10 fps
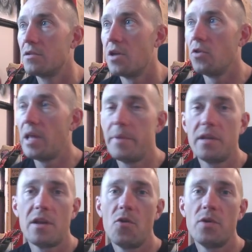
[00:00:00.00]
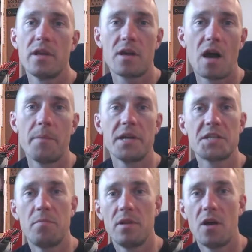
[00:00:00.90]
So let me know in the
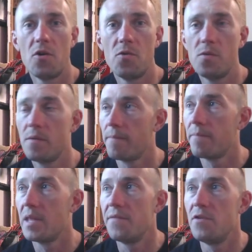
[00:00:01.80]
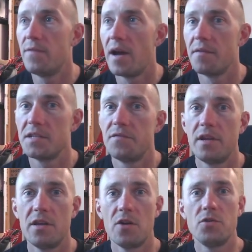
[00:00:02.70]
comments below if you found this
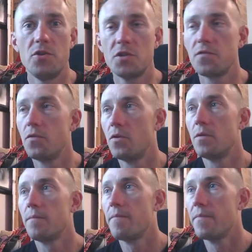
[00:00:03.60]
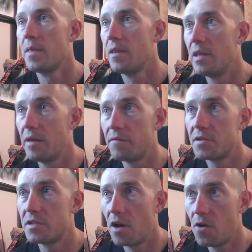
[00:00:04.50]
video useful. If
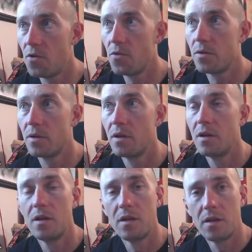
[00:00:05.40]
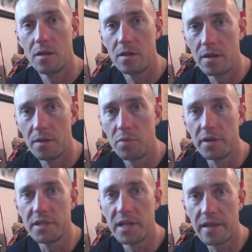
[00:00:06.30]
so,
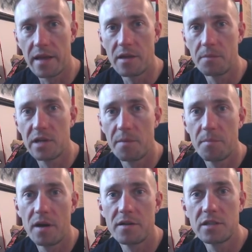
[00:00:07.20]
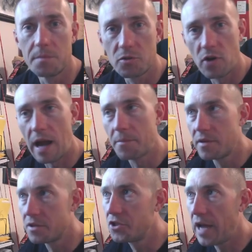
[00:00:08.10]
please hit that thumbs up button, subscribe
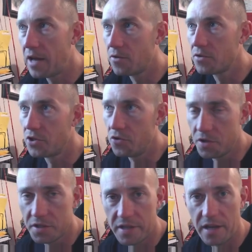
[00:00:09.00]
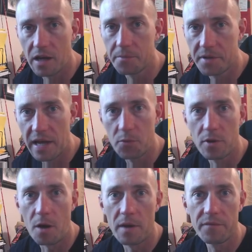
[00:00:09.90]
to the channel so you can stay up to date
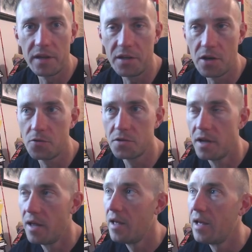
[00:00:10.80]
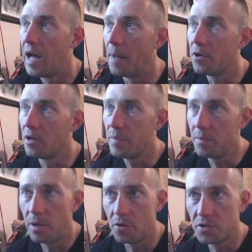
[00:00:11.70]
with all my videos. I'm going to
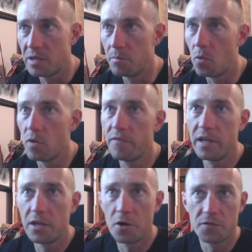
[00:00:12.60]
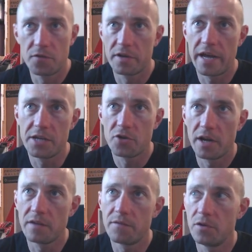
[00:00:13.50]
be posting more videos for day
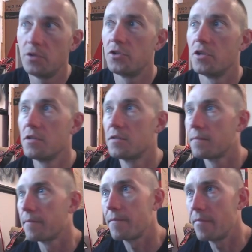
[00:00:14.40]
trading futures.